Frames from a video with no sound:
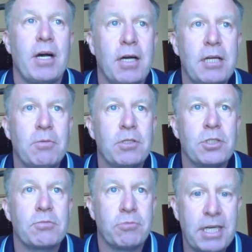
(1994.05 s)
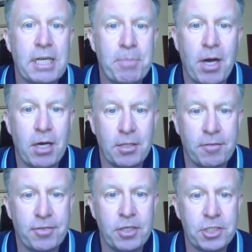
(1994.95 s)
I was really part of
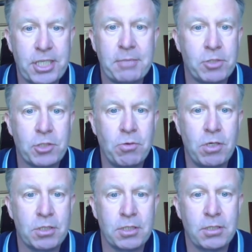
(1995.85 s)
the first team squad.